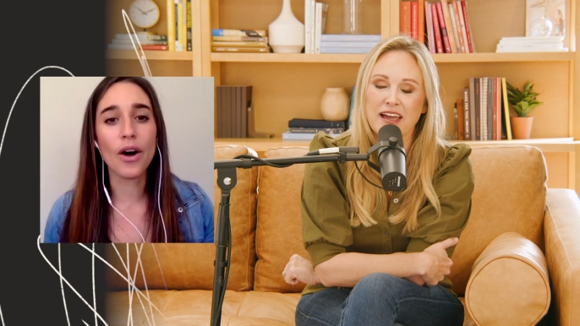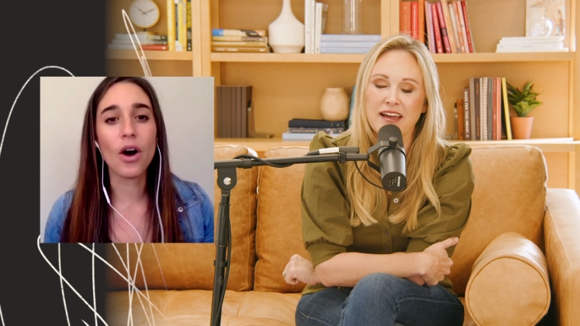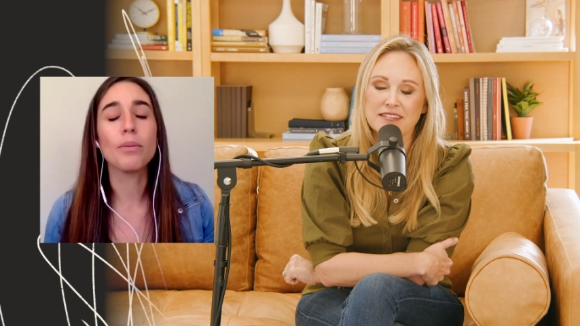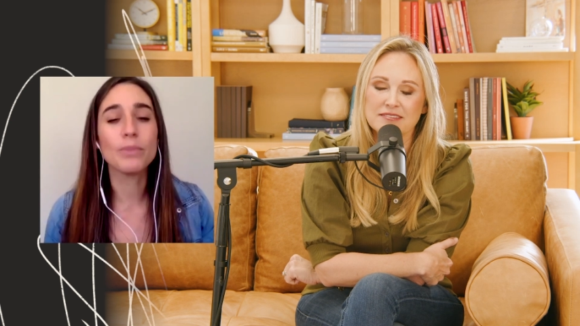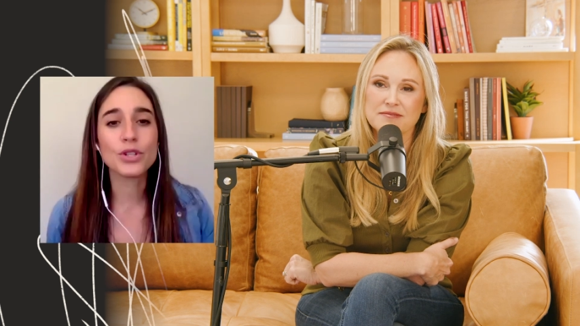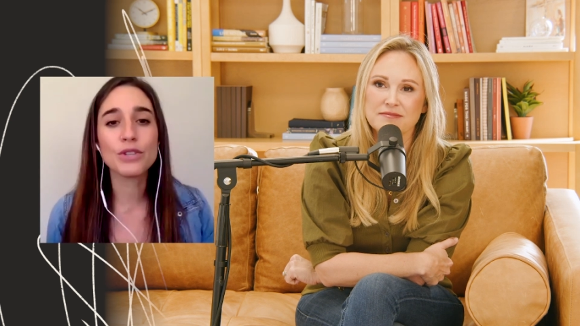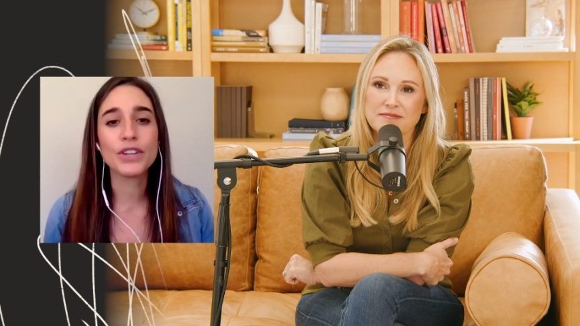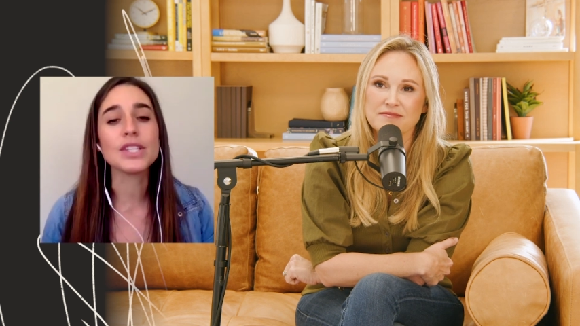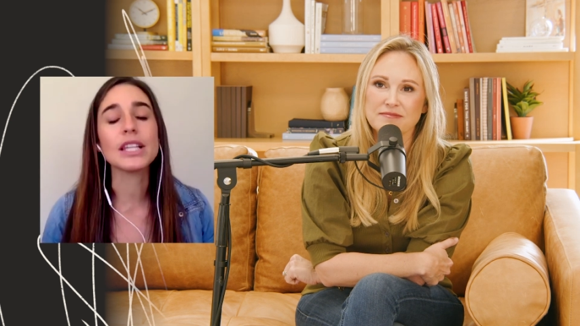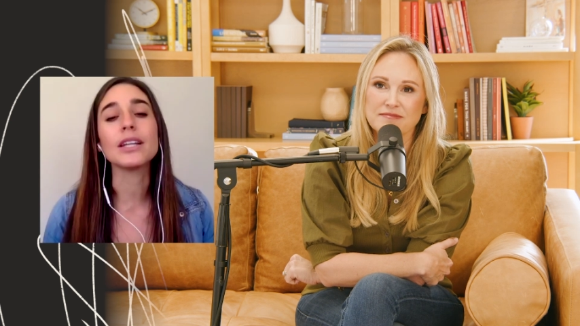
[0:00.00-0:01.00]
Speaker 1: yeah
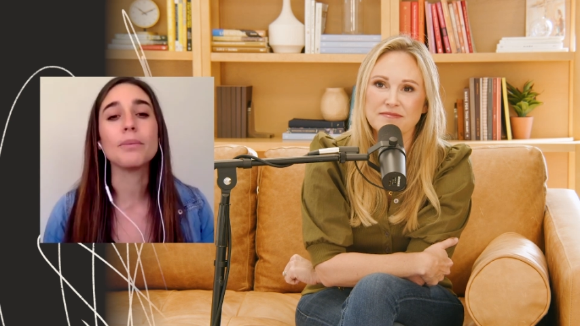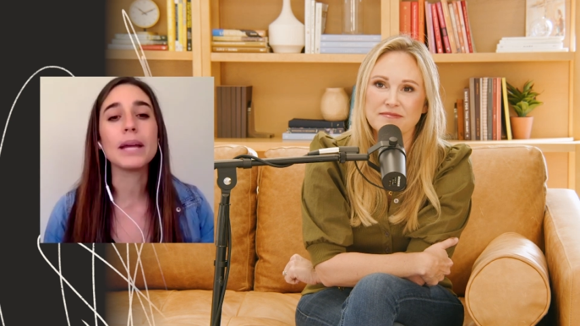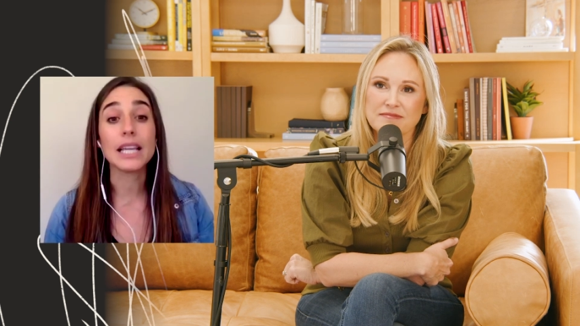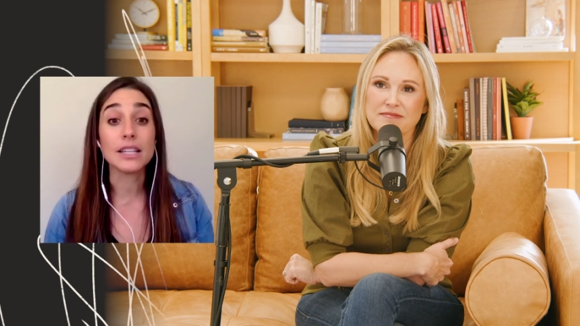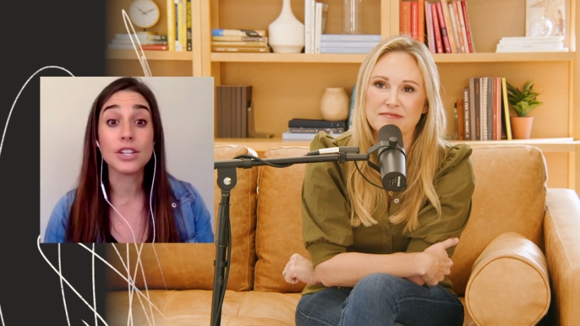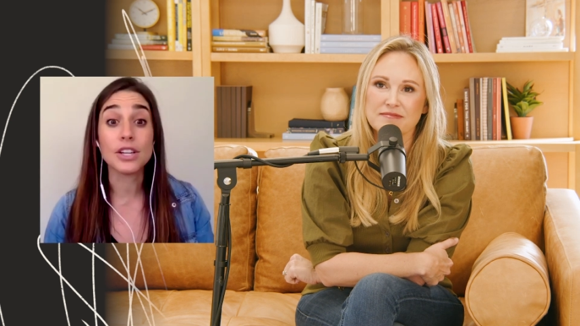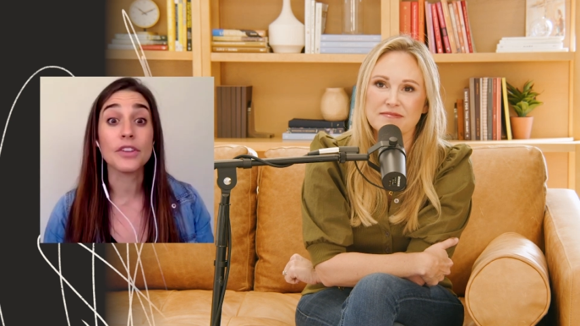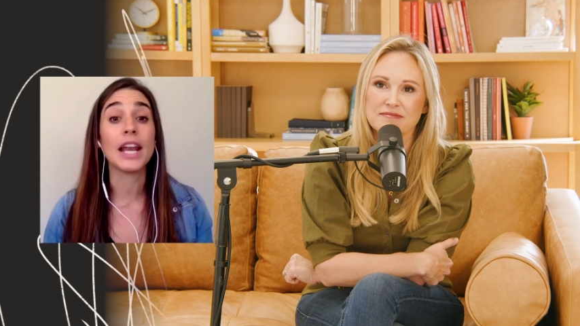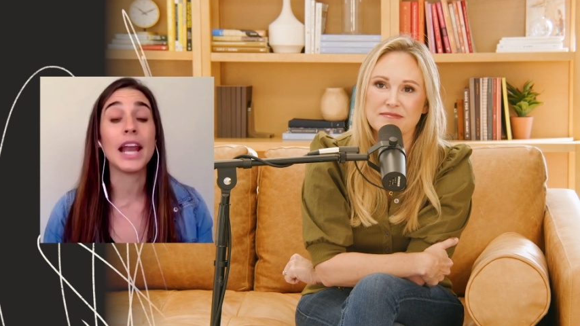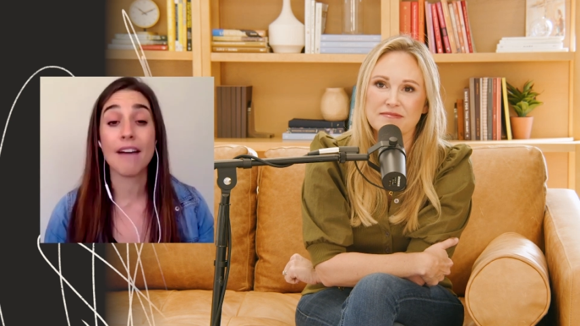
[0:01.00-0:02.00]
almost feels a little bit
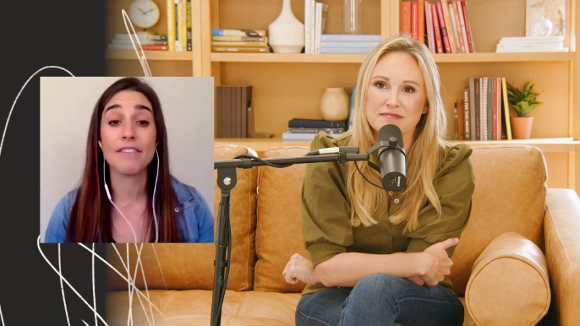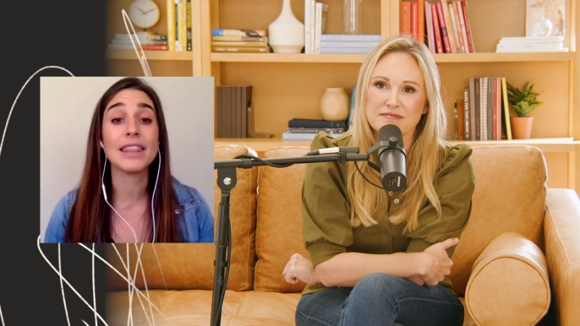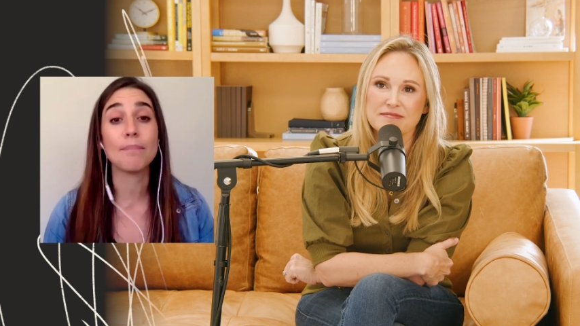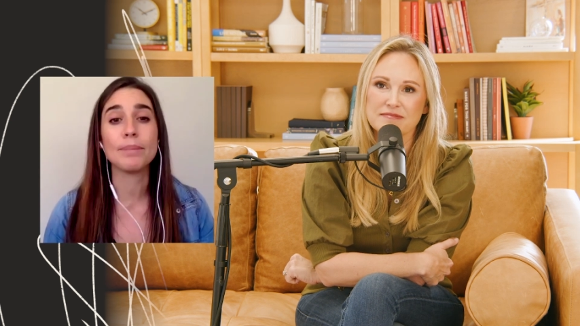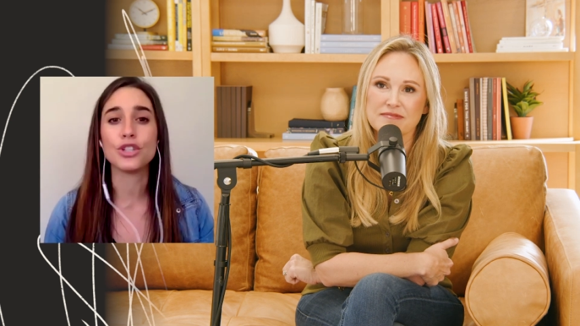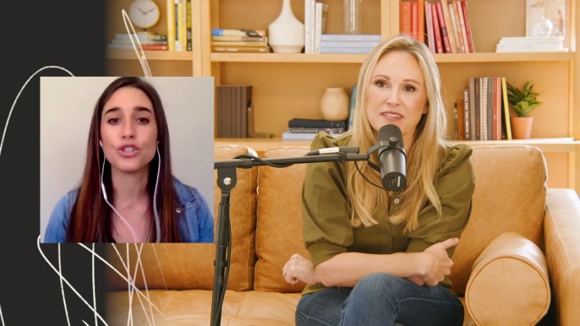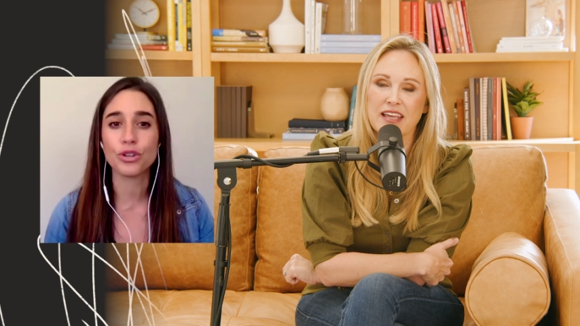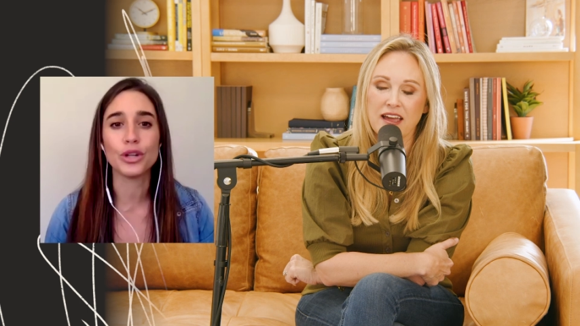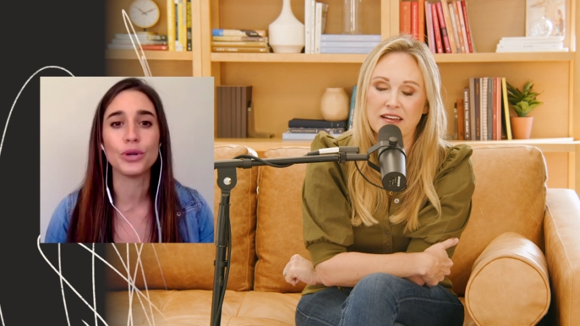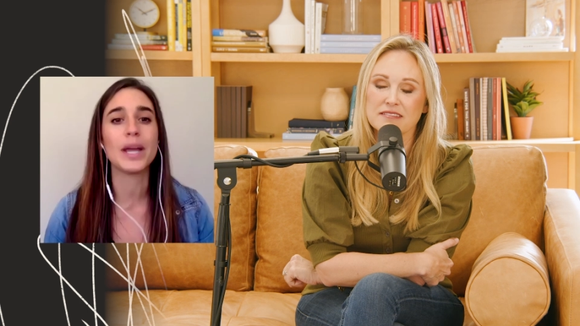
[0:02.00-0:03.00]
easier than having that be
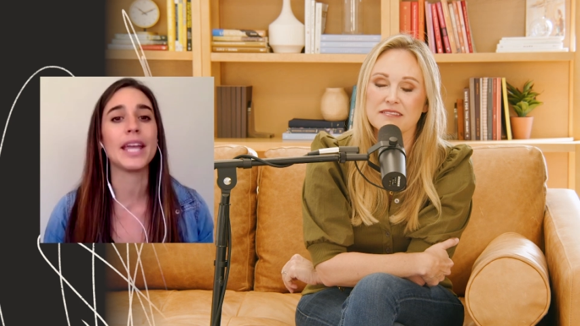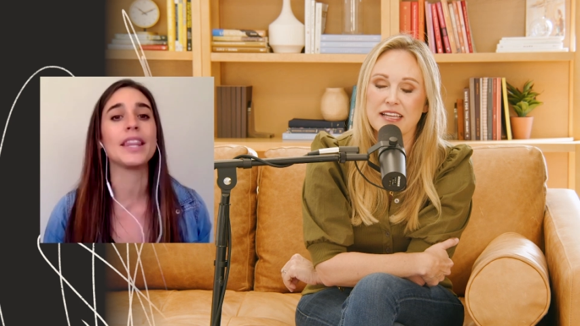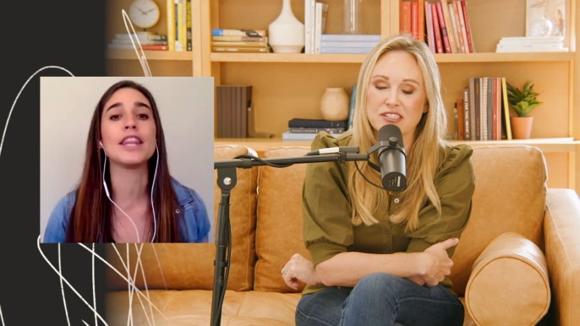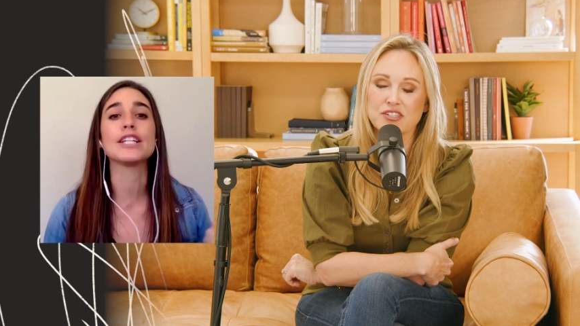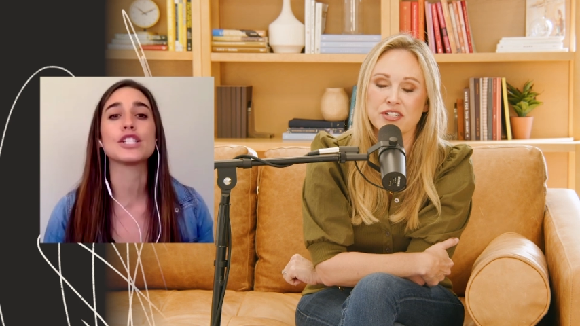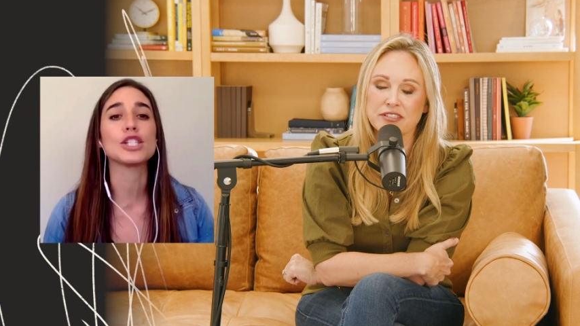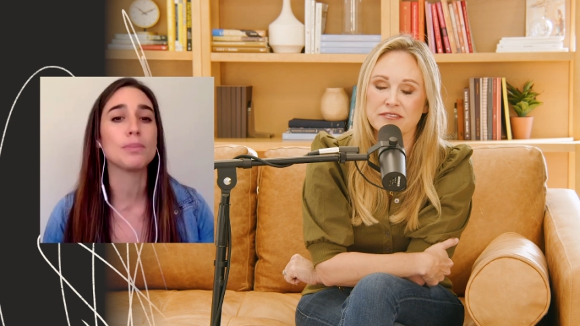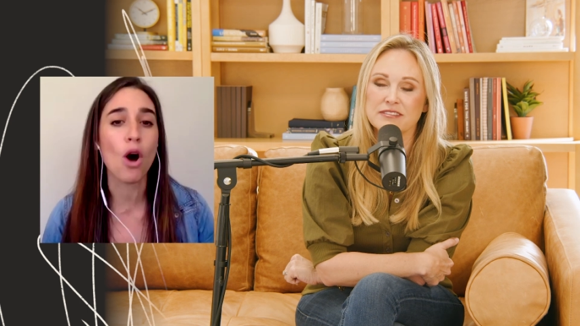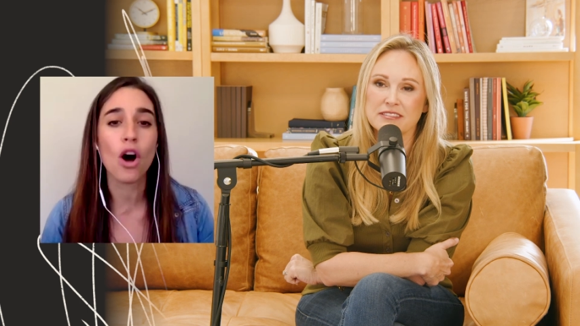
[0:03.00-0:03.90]
true yeah, in the true.